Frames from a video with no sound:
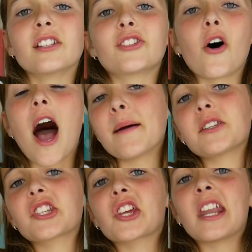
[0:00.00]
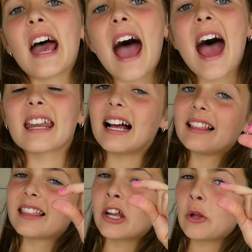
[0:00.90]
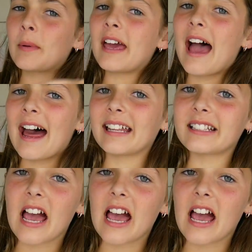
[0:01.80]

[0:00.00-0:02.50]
So I'm just gonna add a little bit at a